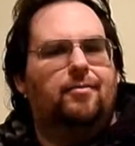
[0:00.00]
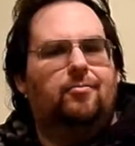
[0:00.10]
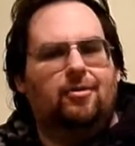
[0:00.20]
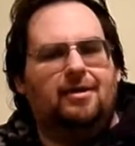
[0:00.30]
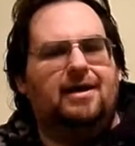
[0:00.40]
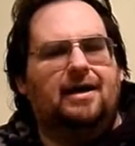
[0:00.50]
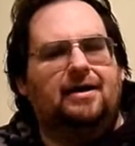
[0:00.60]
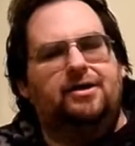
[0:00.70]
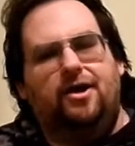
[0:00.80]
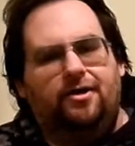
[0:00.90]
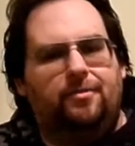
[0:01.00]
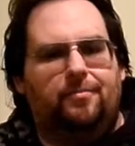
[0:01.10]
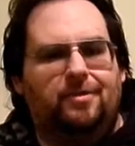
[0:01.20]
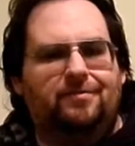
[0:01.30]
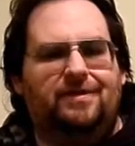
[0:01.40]
working on another
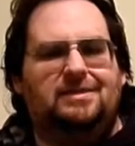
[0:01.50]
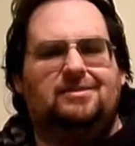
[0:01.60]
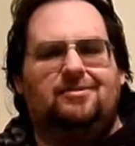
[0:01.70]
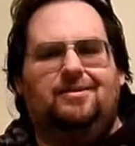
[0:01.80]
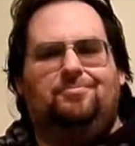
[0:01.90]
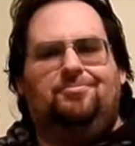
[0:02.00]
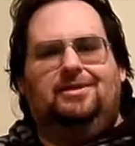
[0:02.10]
movie script,